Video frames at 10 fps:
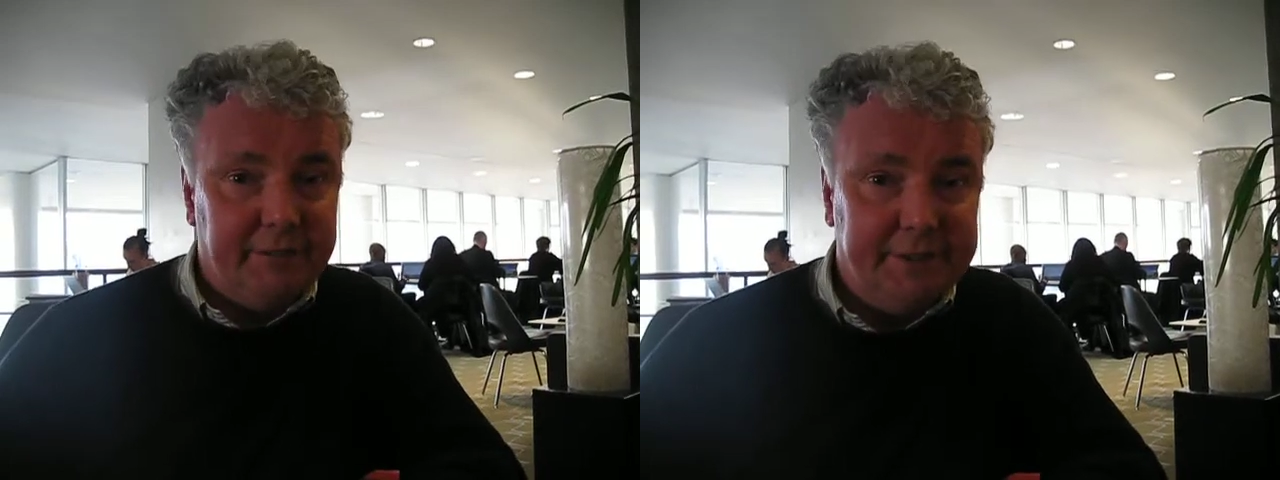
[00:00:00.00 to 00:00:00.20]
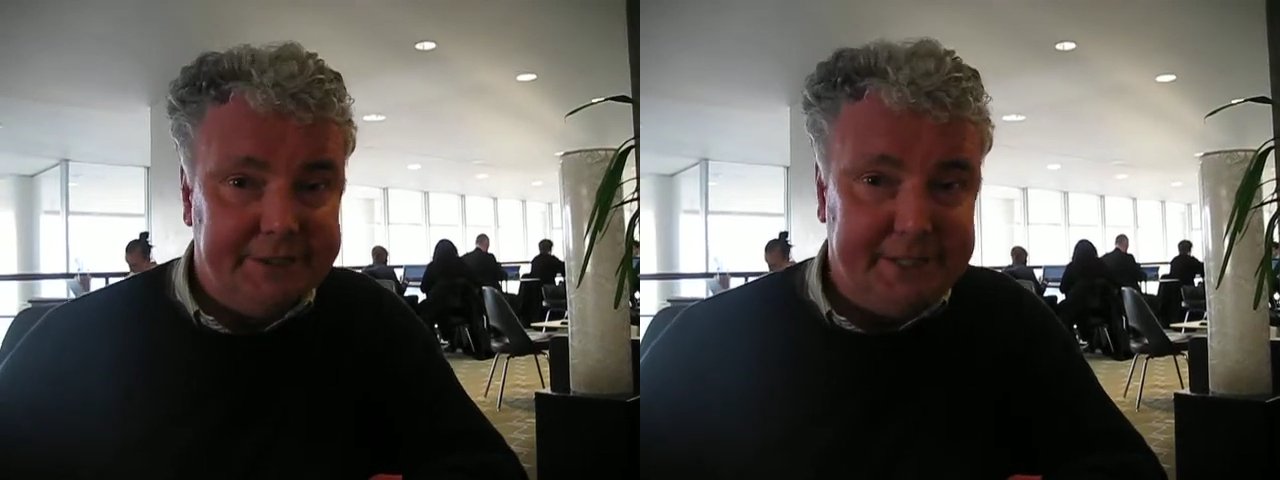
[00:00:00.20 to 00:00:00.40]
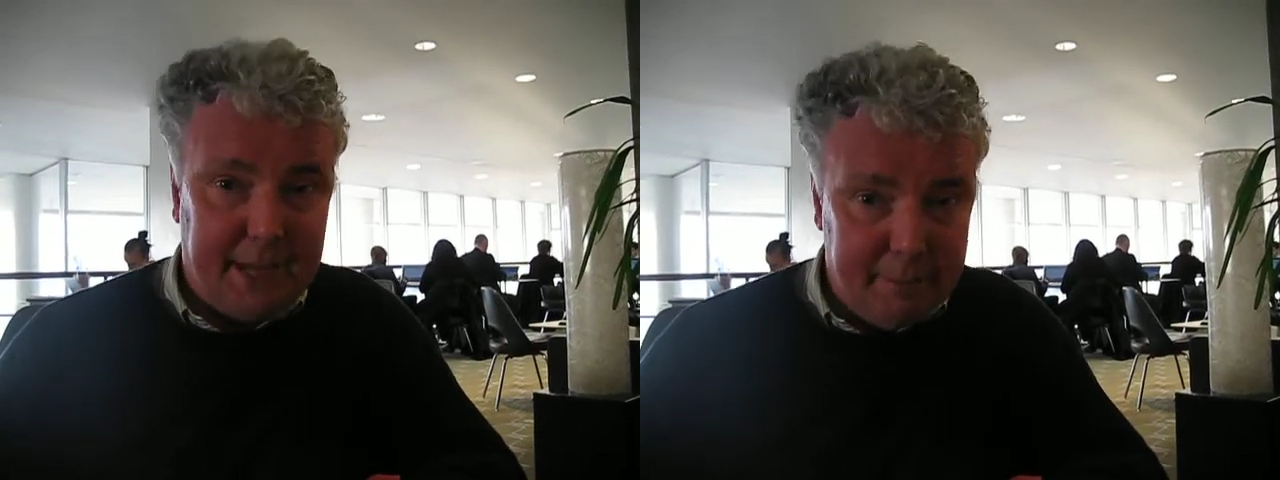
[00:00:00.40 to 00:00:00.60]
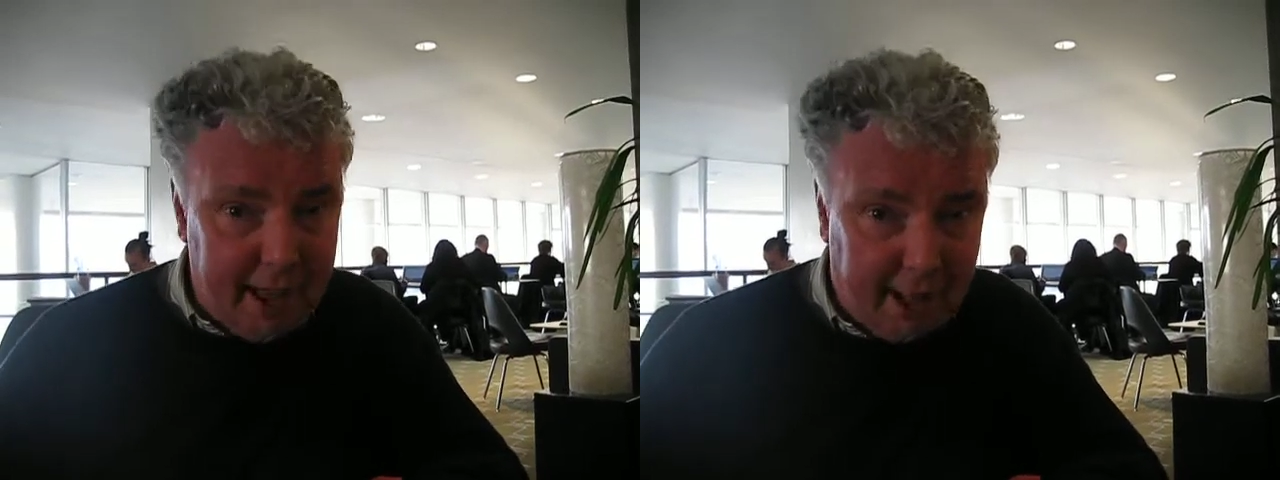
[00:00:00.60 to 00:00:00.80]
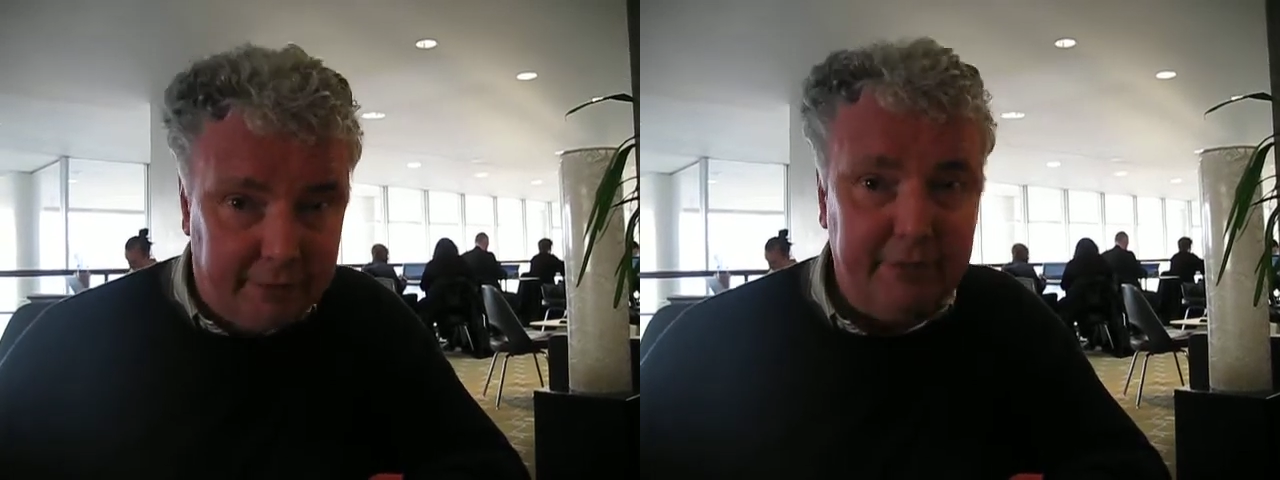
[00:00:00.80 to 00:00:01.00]

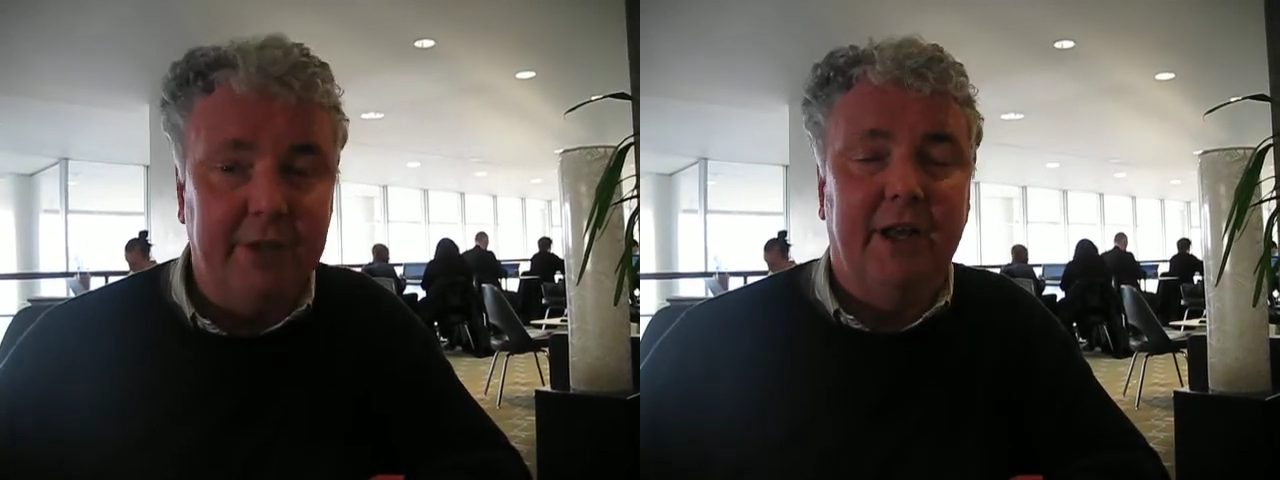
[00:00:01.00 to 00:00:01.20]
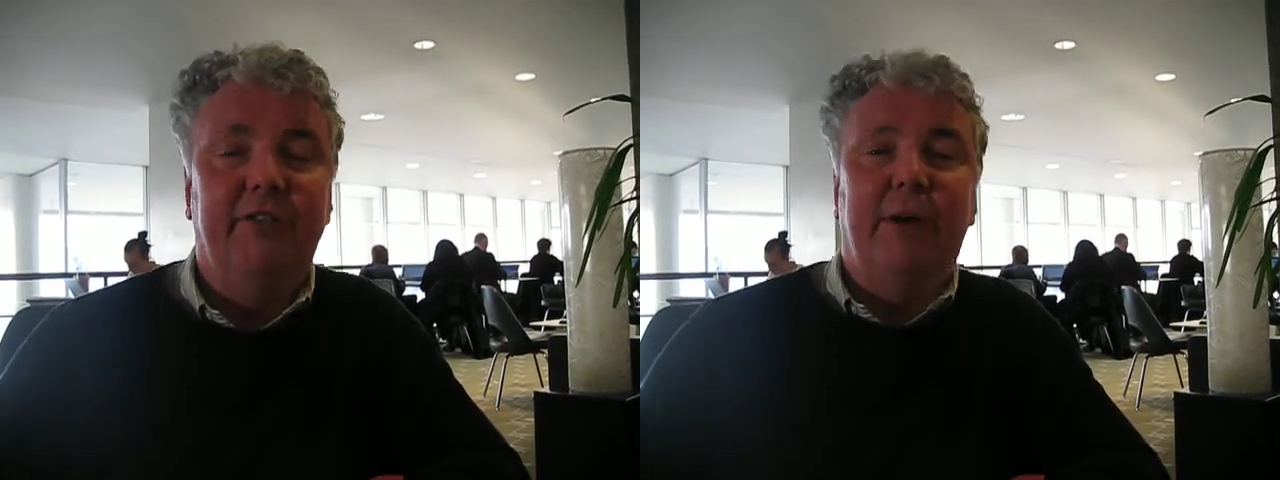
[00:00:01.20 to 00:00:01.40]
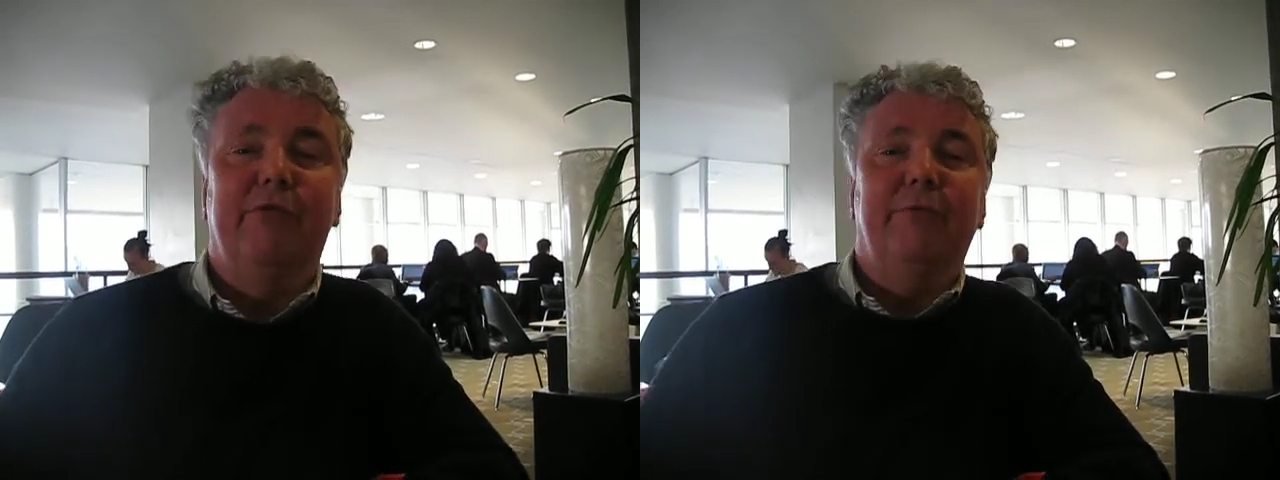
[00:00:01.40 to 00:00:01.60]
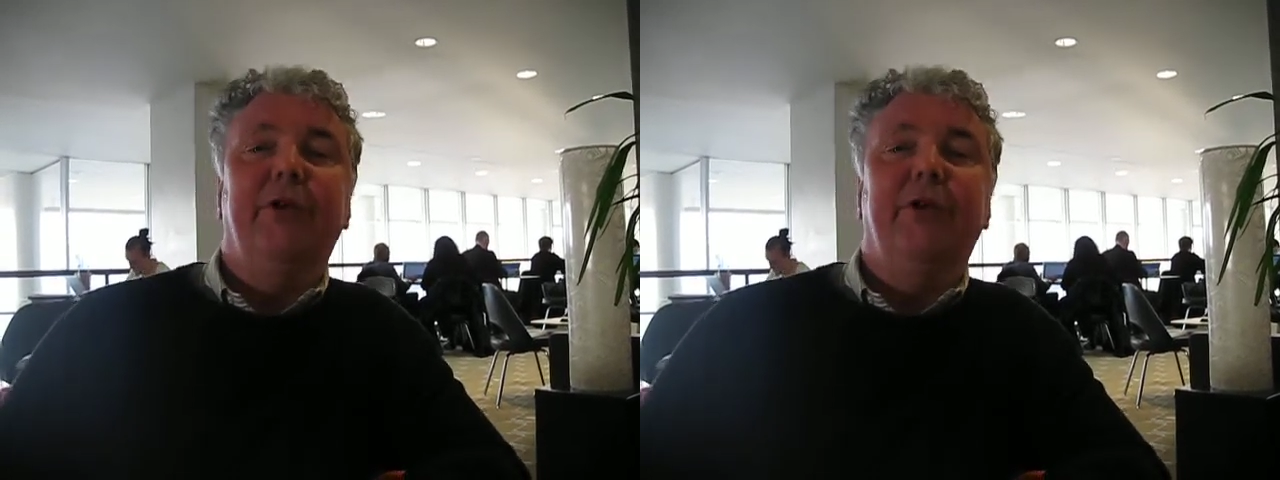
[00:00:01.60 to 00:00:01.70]
CMN, the Contemporary